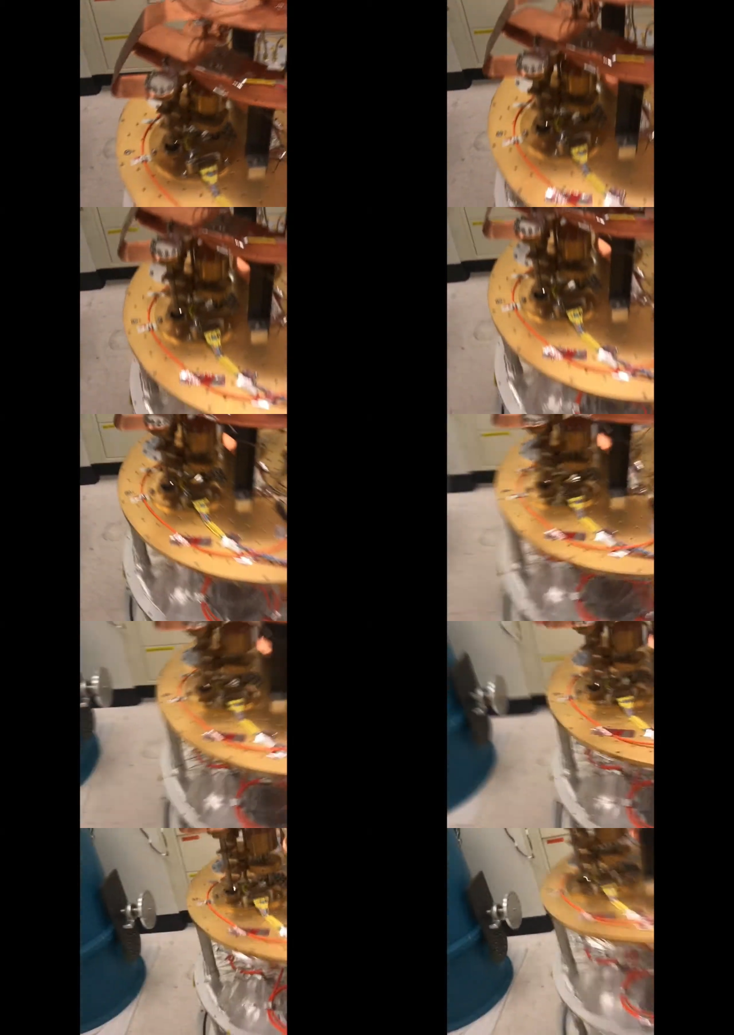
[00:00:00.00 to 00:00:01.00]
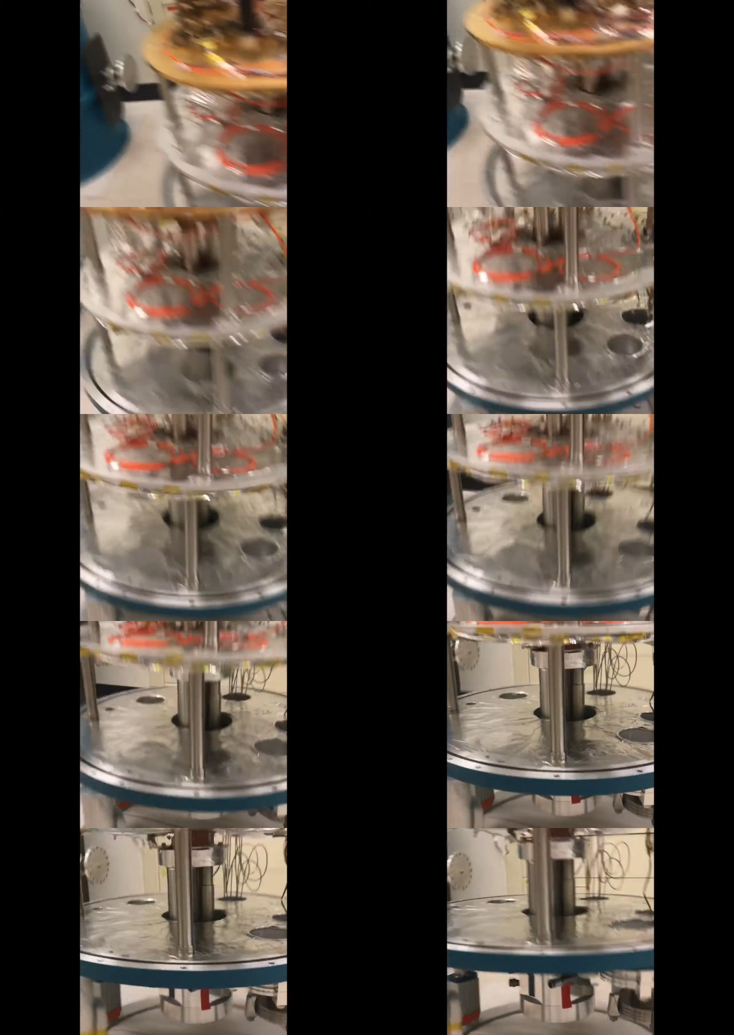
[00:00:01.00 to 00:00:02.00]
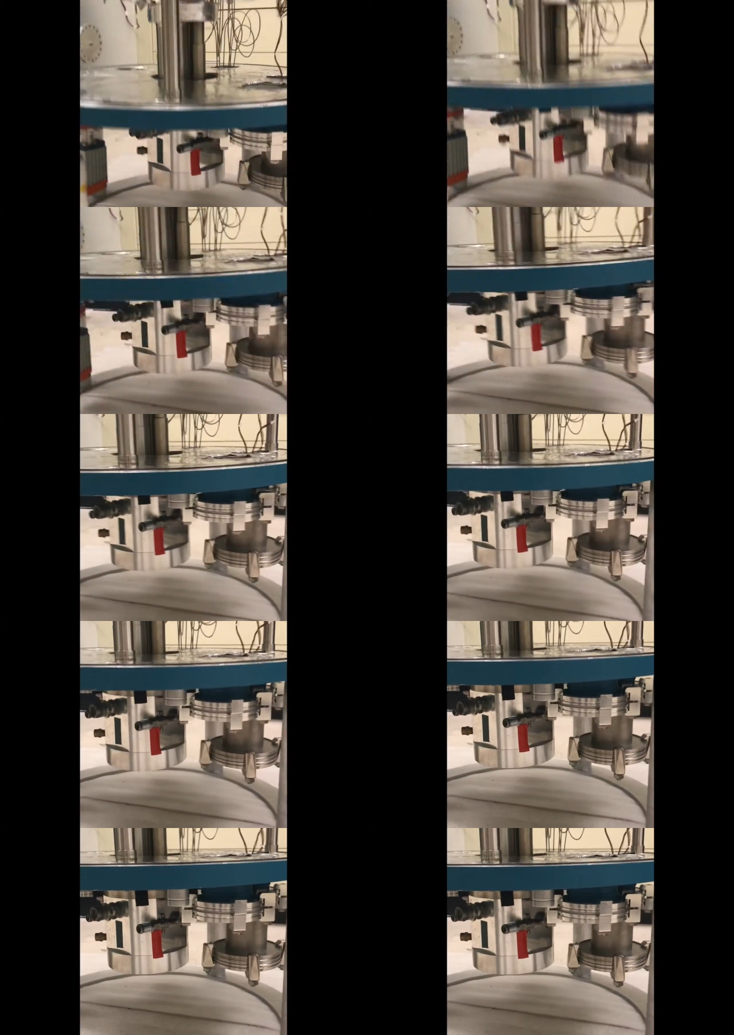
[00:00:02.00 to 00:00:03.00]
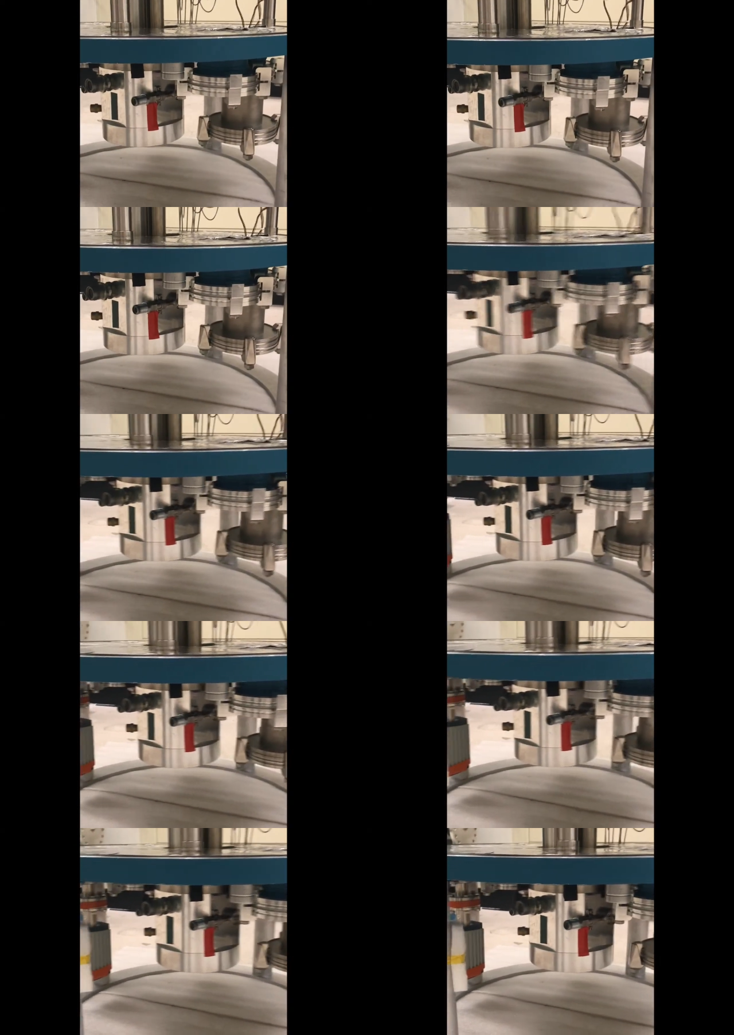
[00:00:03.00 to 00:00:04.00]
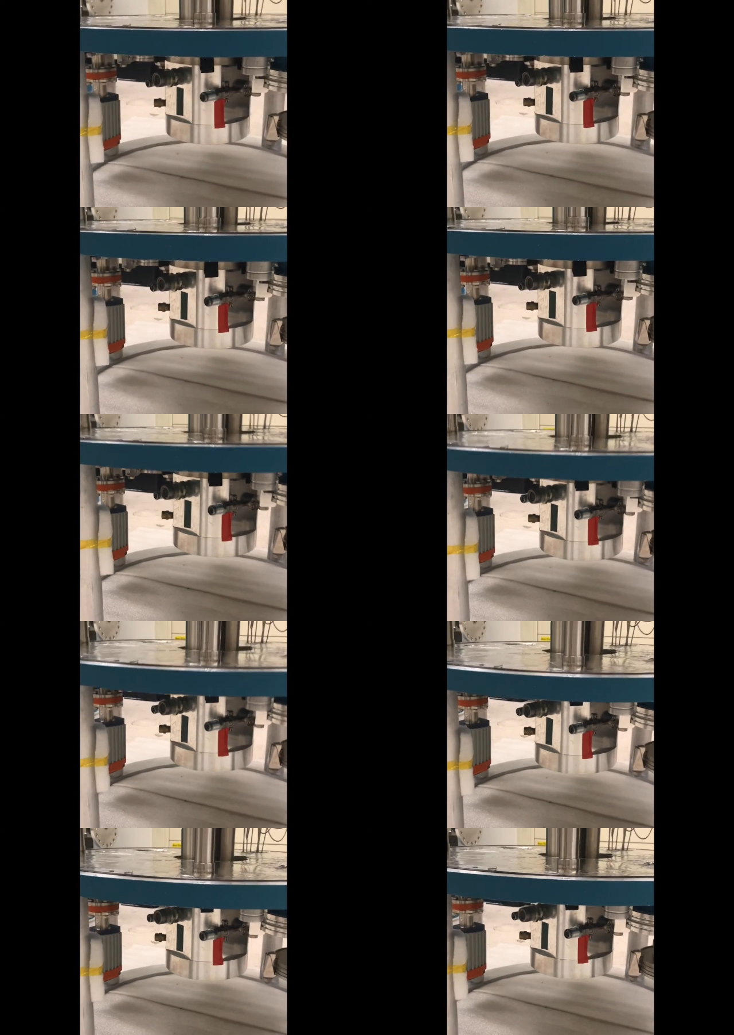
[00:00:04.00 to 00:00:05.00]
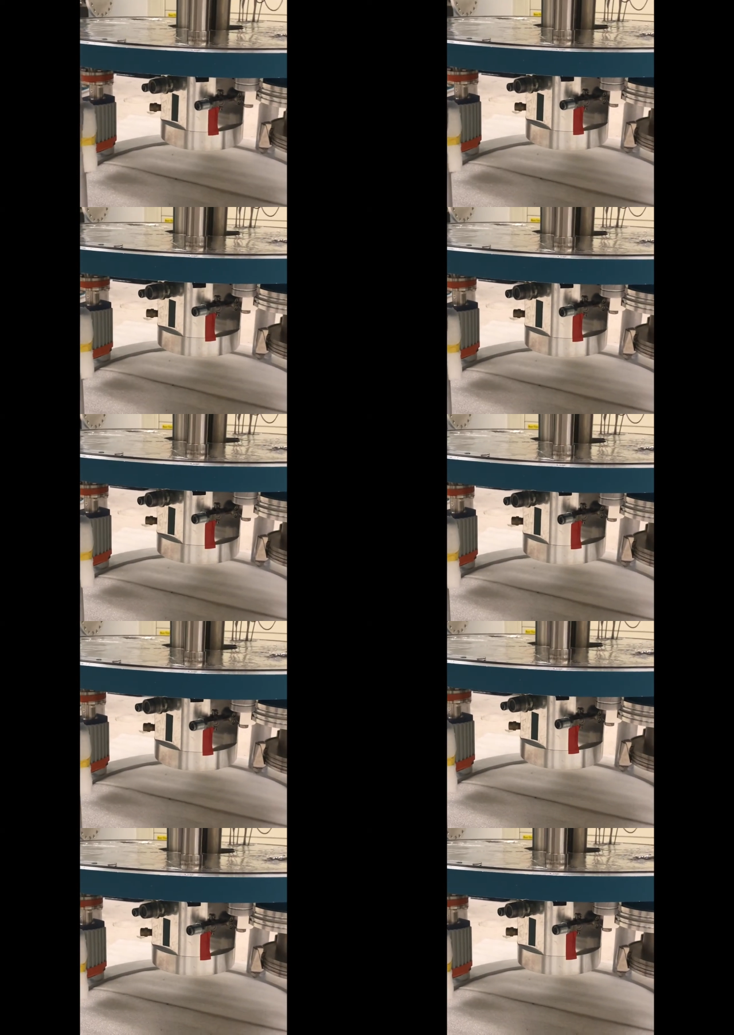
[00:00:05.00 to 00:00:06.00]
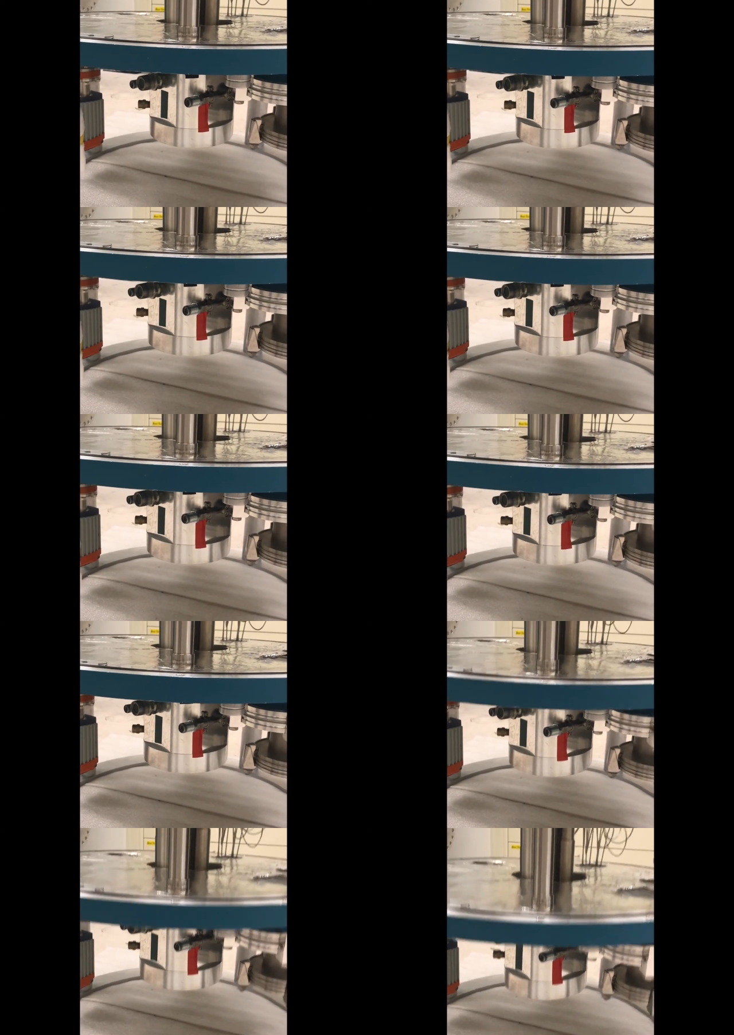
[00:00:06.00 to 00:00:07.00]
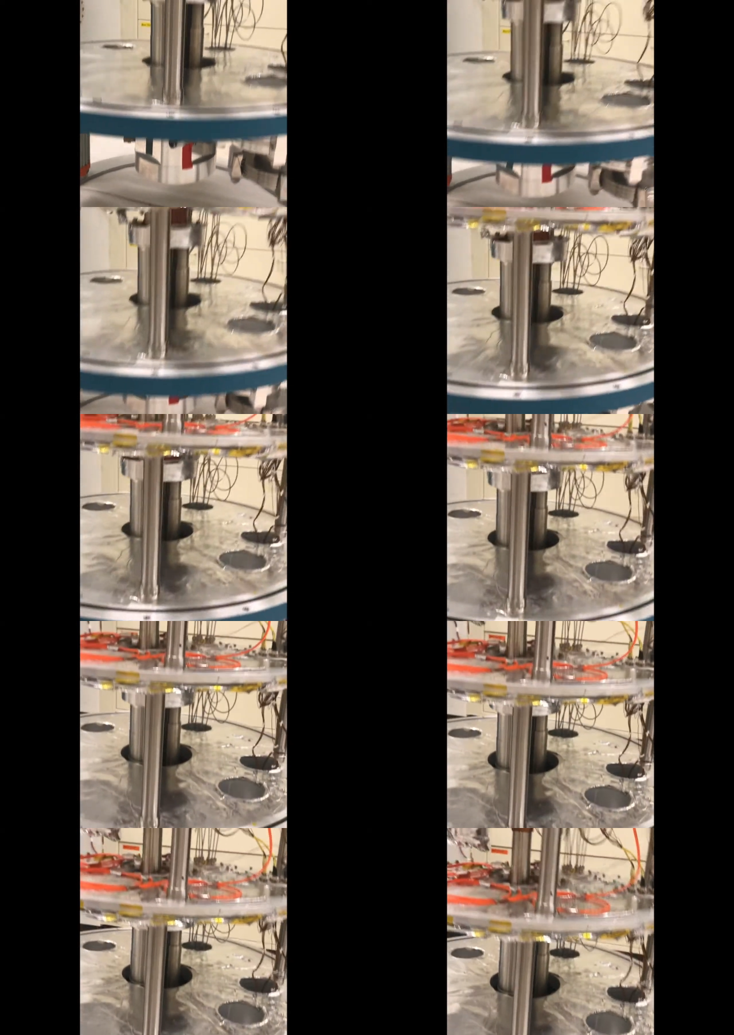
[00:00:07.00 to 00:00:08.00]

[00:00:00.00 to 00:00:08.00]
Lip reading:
(no speaker visible)